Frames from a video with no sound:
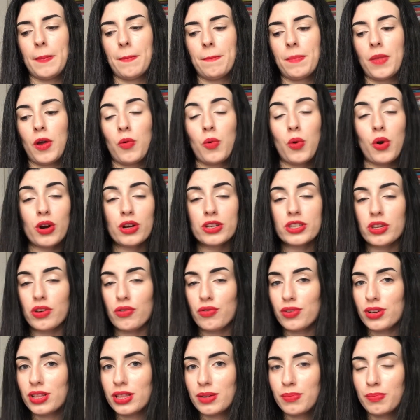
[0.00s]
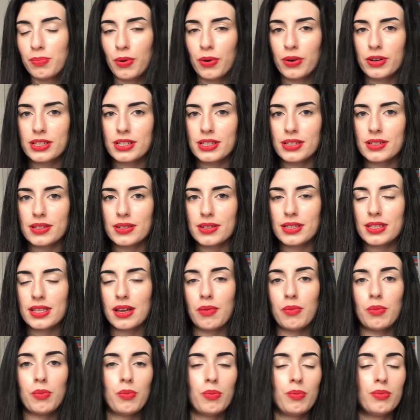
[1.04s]
Words are really important.
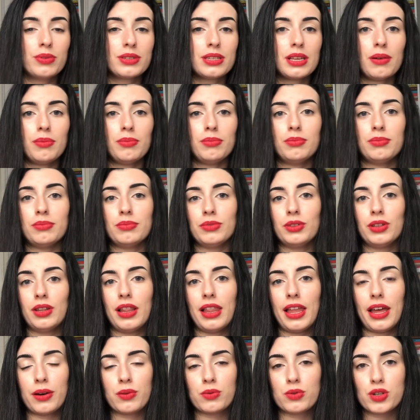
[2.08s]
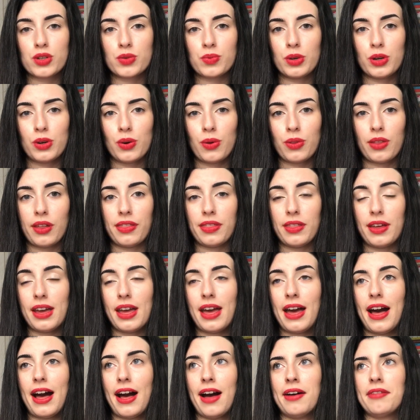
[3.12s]
Some languages, we know that they
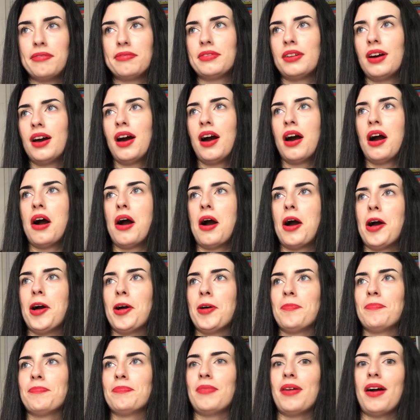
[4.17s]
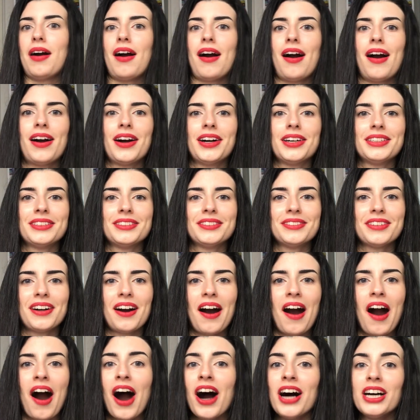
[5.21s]
have
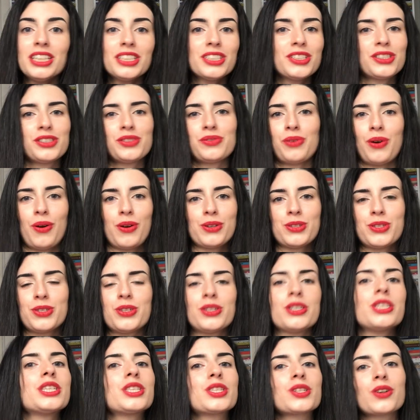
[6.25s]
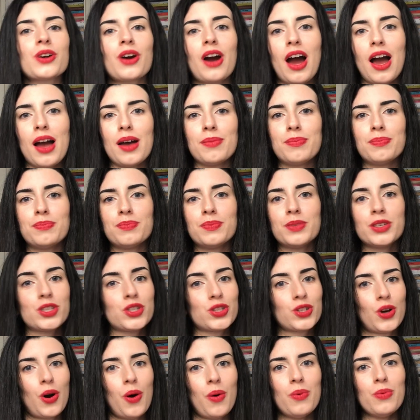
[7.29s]
100 words to describe the
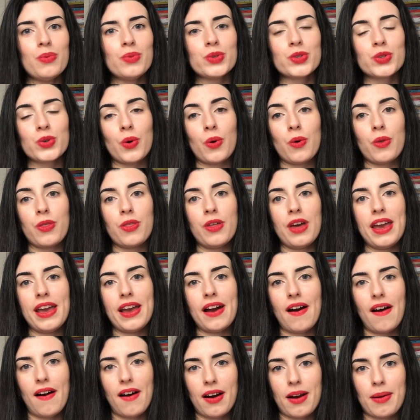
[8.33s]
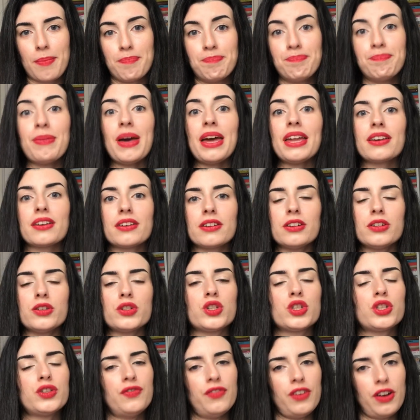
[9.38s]
snow, so they are better to
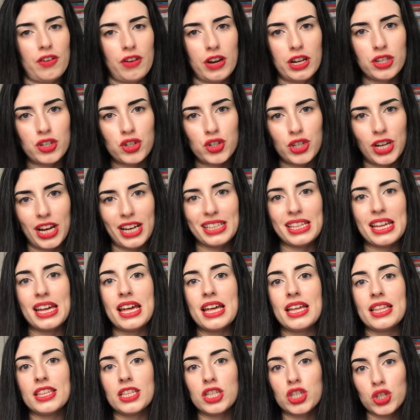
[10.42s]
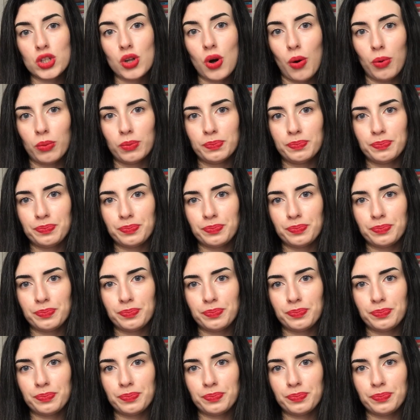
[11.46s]
differentiate the snow.